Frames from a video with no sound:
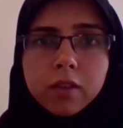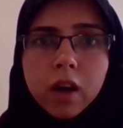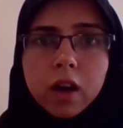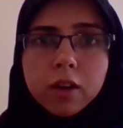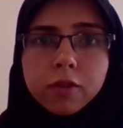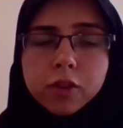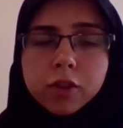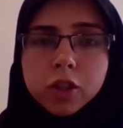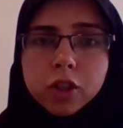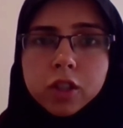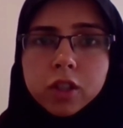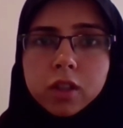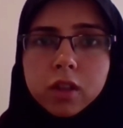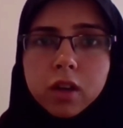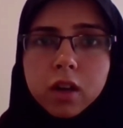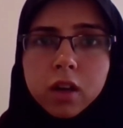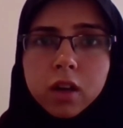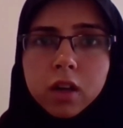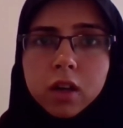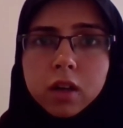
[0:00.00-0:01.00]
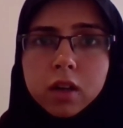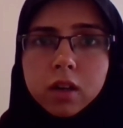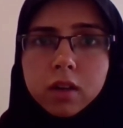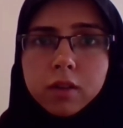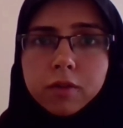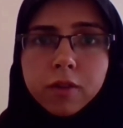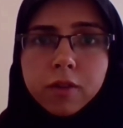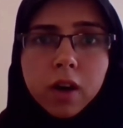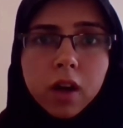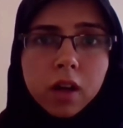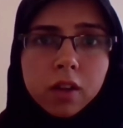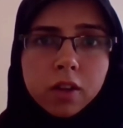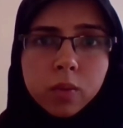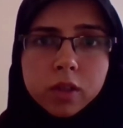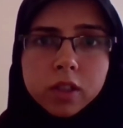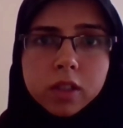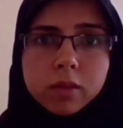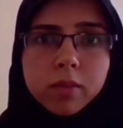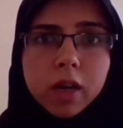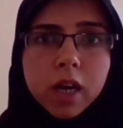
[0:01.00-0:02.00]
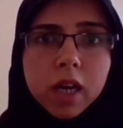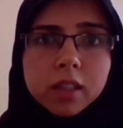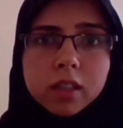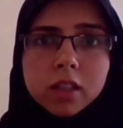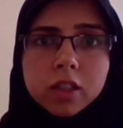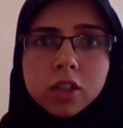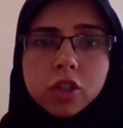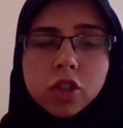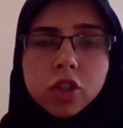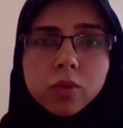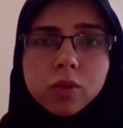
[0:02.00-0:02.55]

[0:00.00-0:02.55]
after her father was martyred,